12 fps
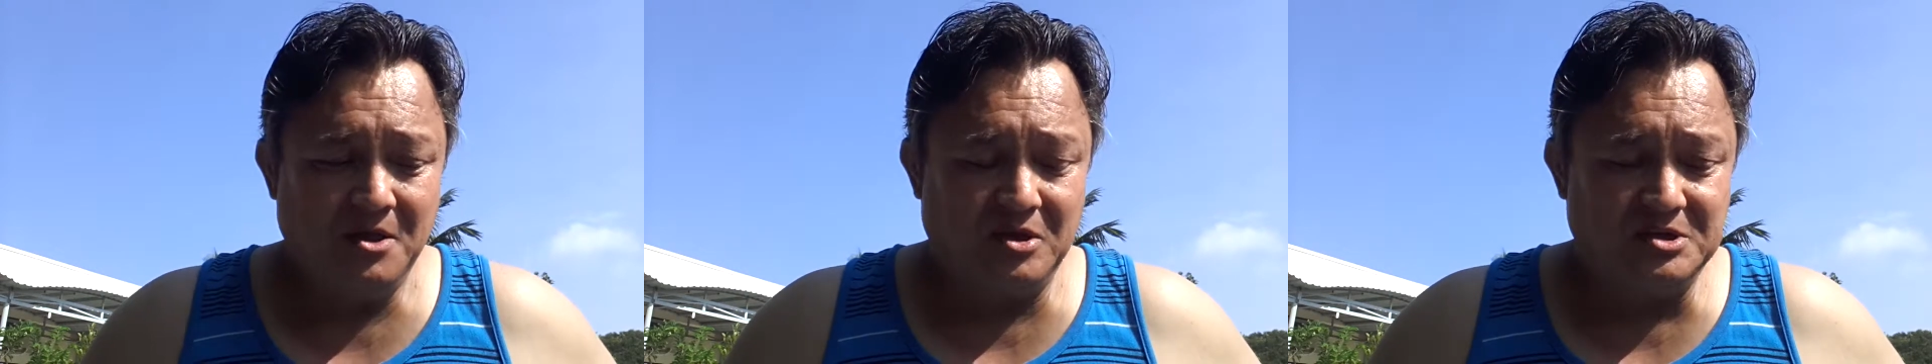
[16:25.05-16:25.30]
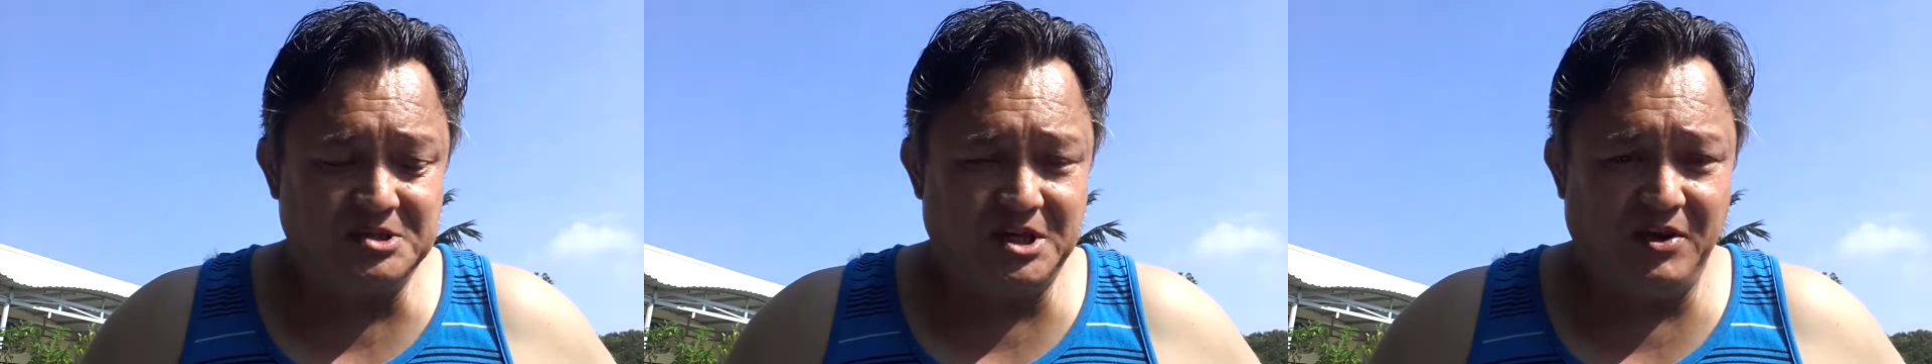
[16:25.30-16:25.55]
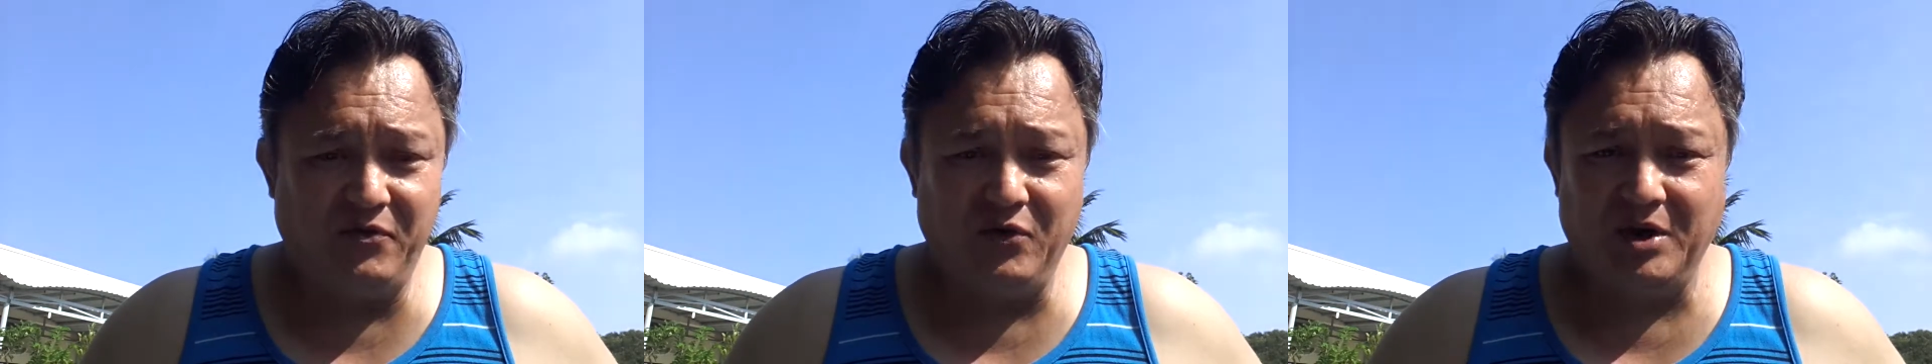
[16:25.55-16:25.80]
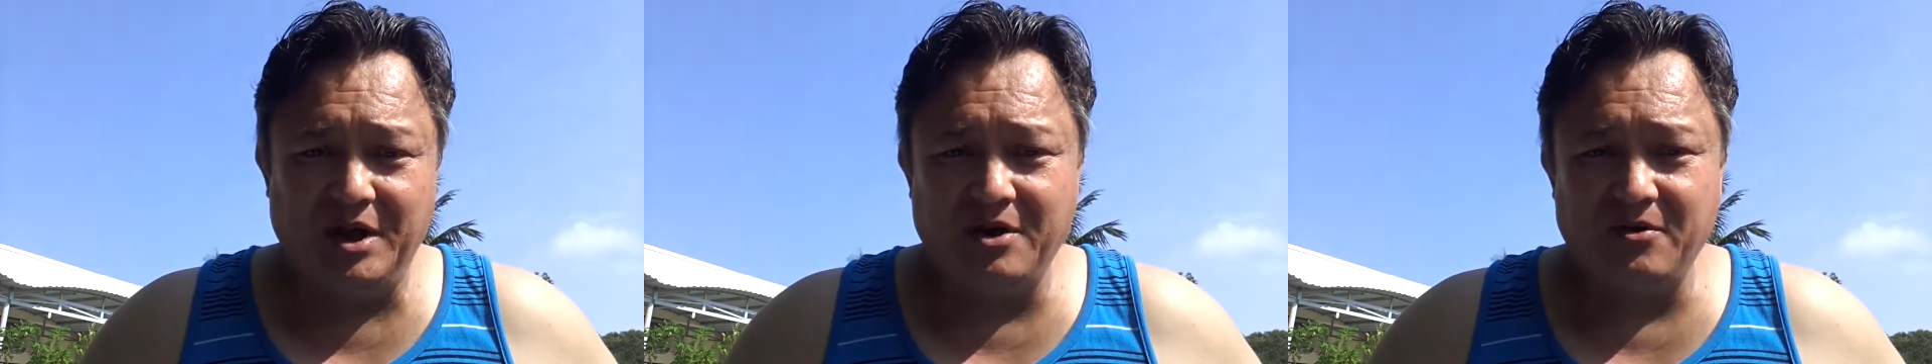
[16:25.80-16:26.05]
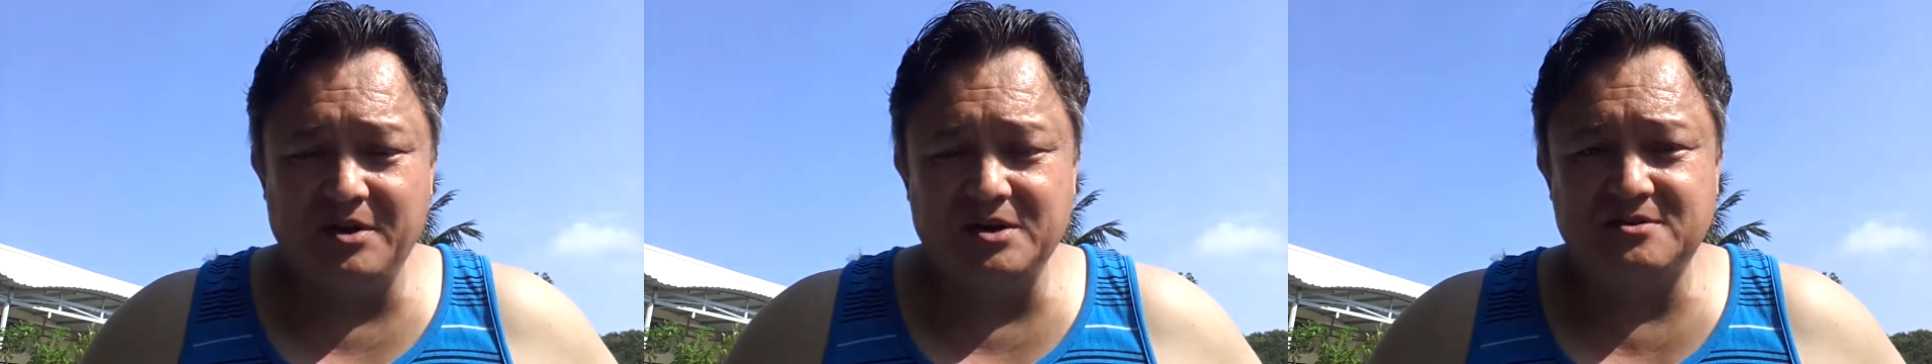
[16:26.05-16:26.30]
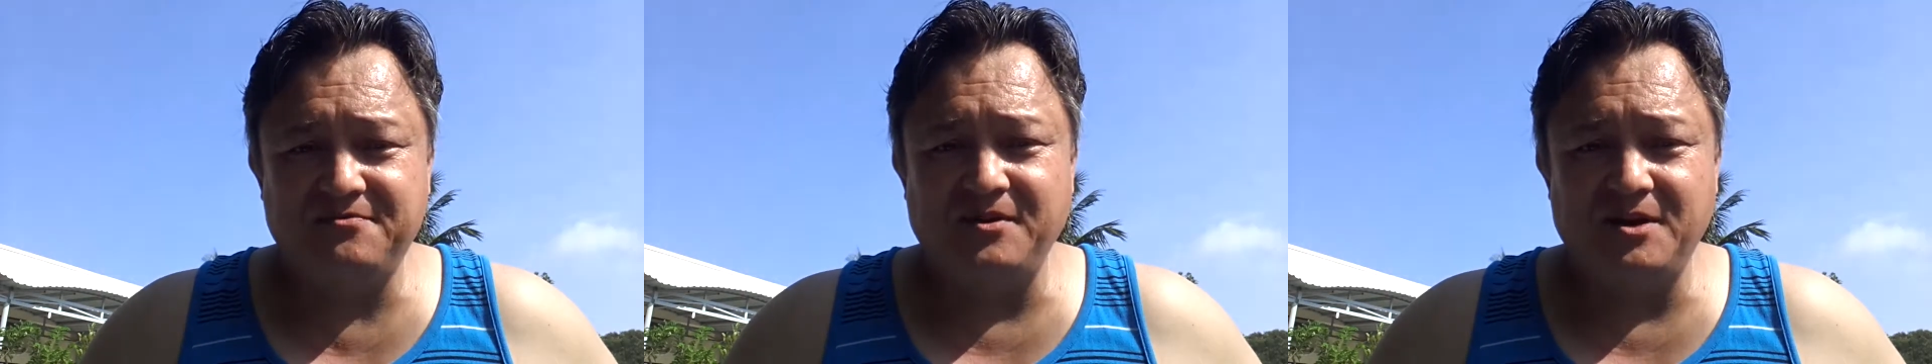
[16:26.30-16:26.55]
The seafood here
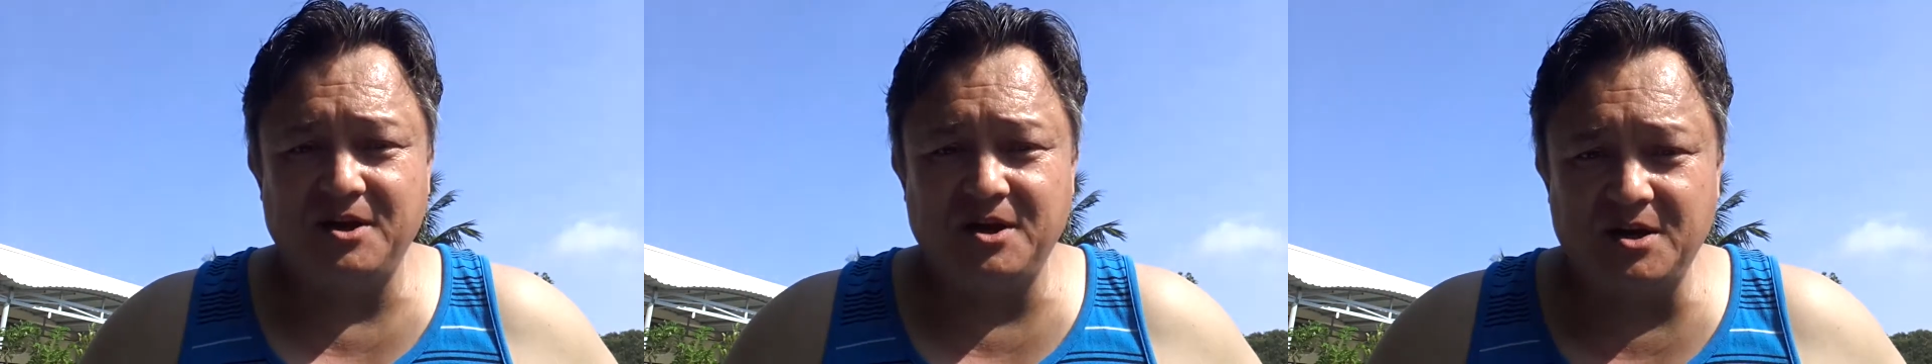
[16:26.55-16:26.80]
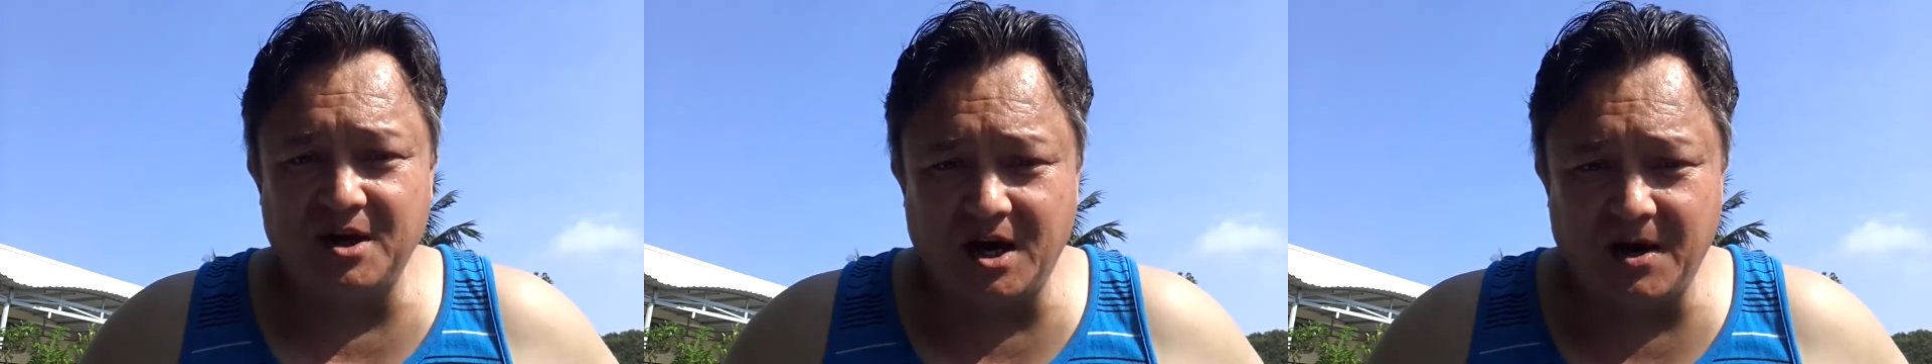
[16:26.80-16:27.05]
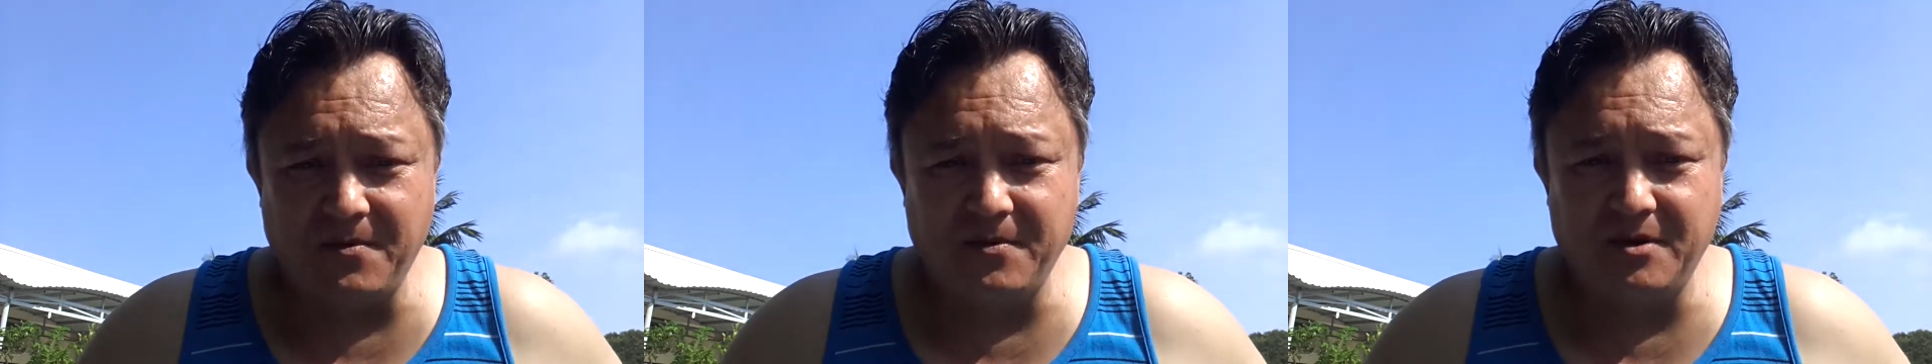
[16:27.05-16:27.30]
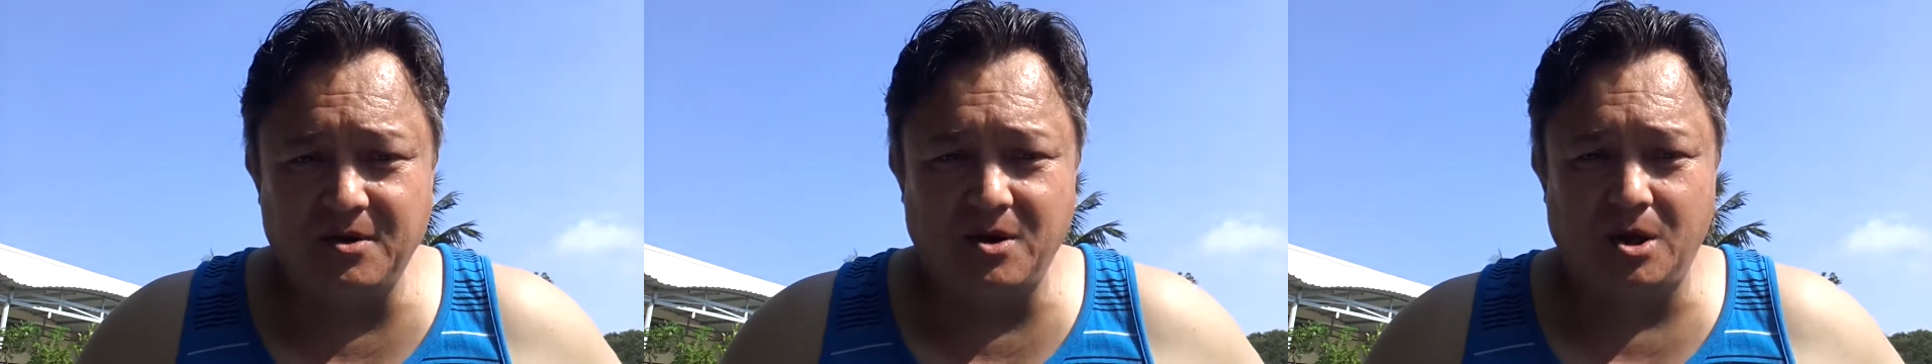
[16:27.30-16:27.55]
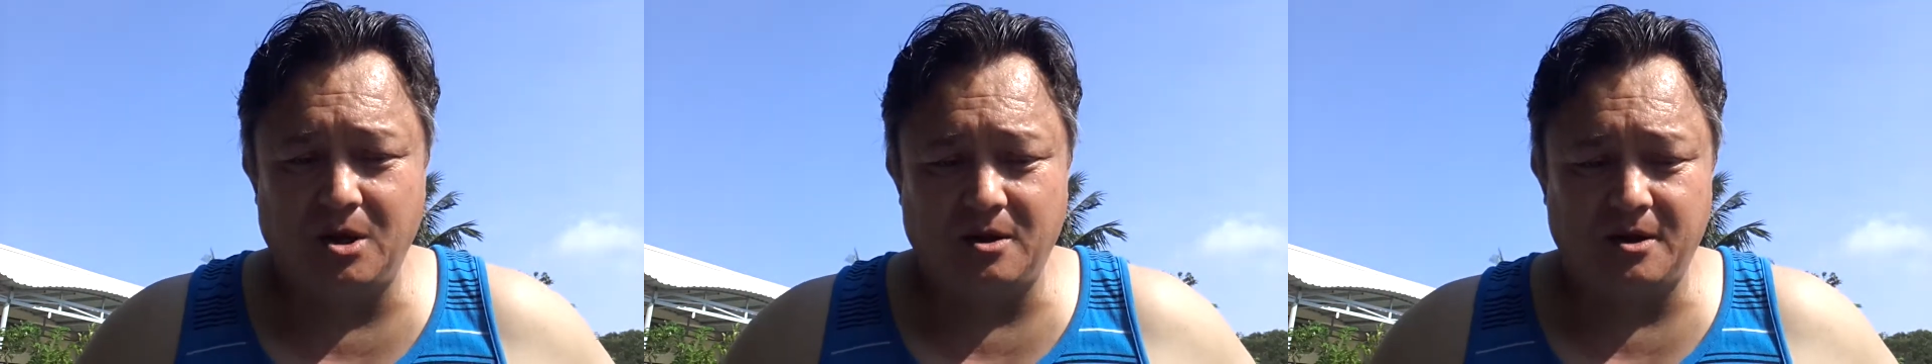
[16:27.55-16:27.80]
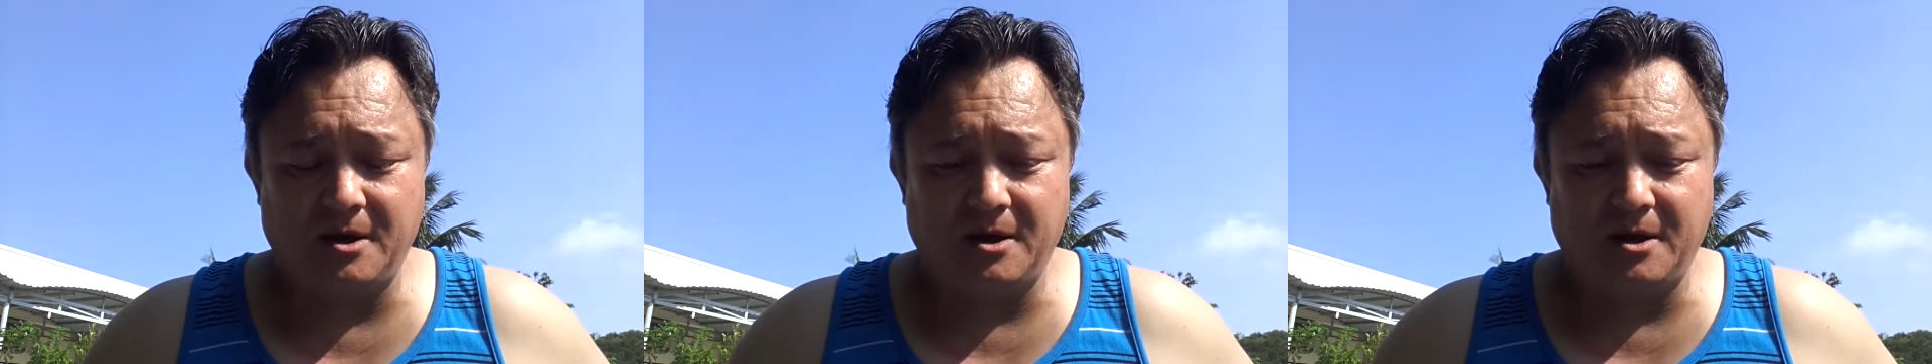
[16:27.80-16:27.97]
is phenomenal.